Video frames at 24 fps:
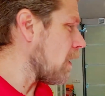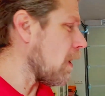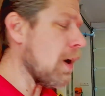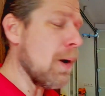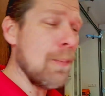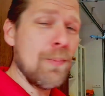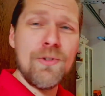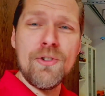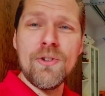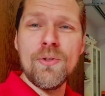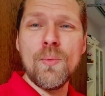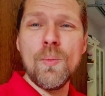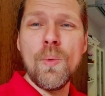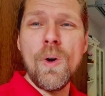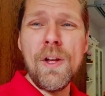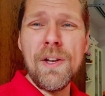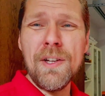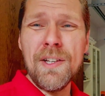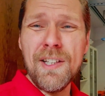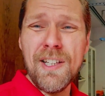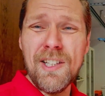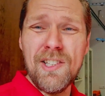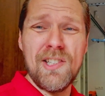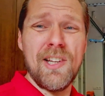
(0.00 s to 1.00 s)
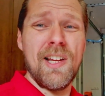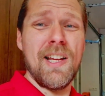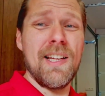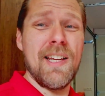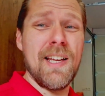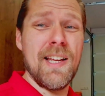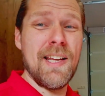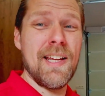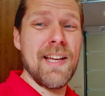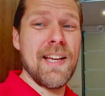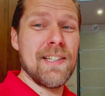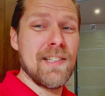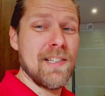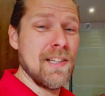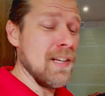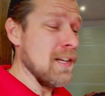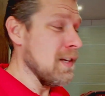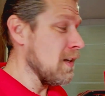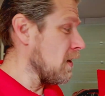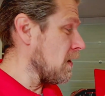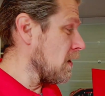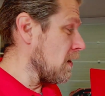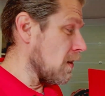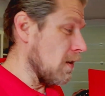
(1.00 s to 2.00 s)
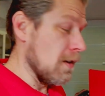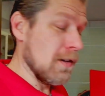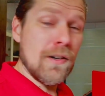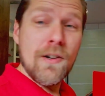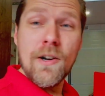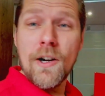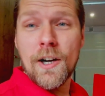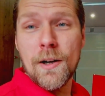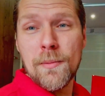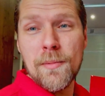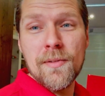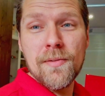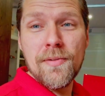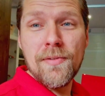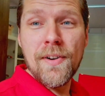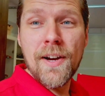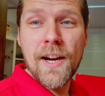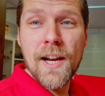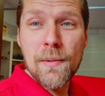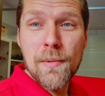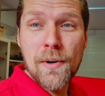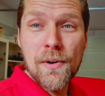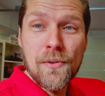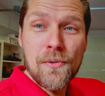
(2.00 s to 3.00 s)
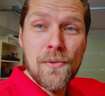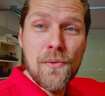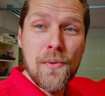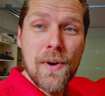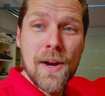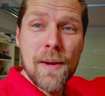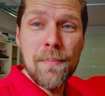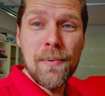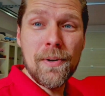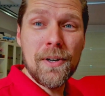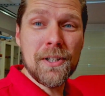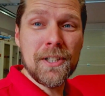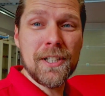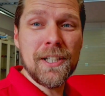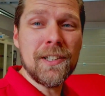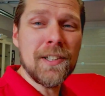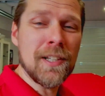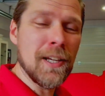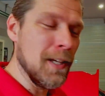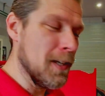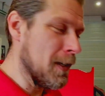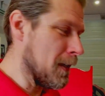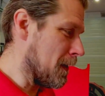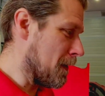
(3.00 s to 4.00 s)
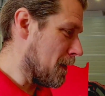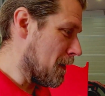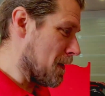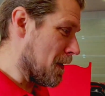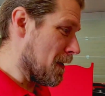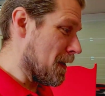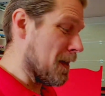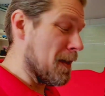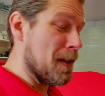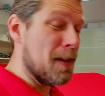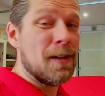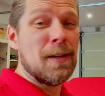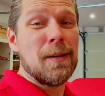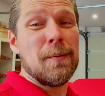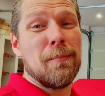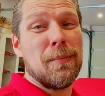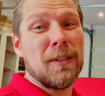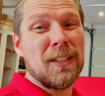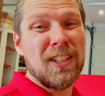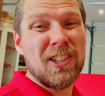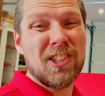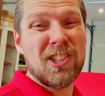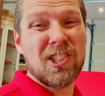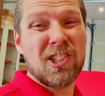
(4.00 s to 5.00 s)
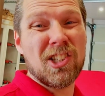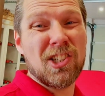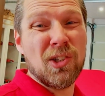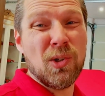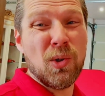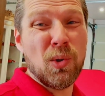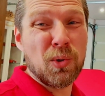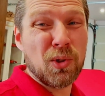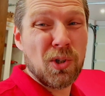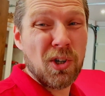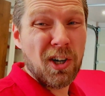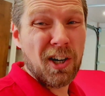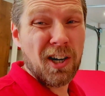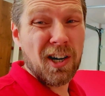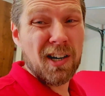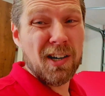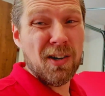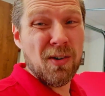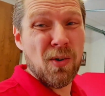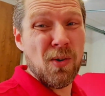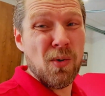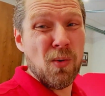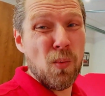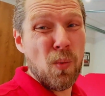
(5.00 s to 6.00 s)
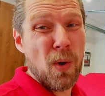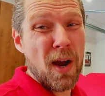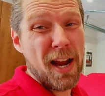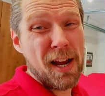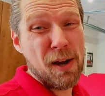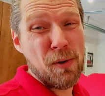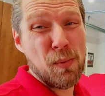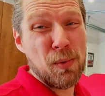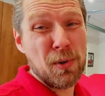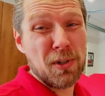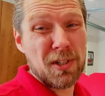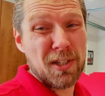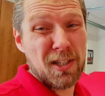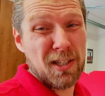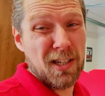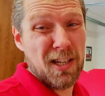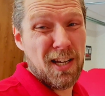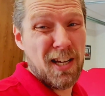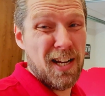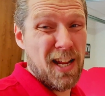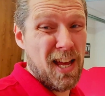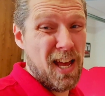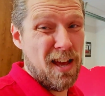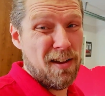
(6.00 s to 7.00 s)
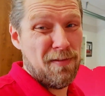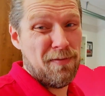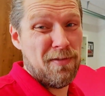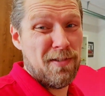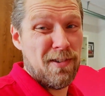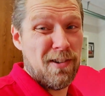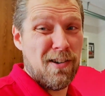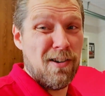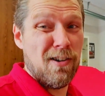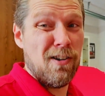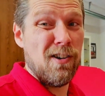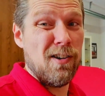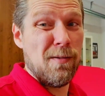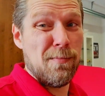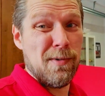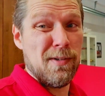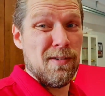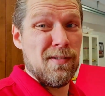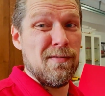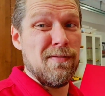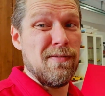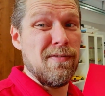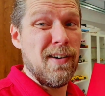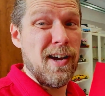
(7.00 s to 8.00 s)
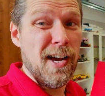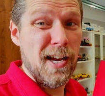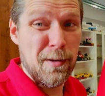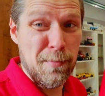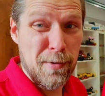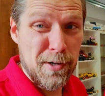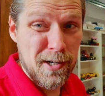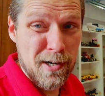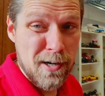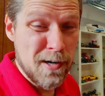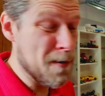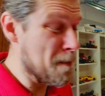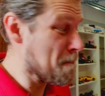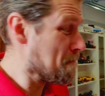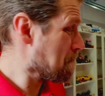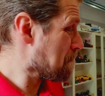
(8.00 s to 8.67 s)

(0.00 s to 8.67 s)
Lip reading: Option one is I can get a carbon fiber wrap on it, but this is an old car. Why would it have carbon fiber?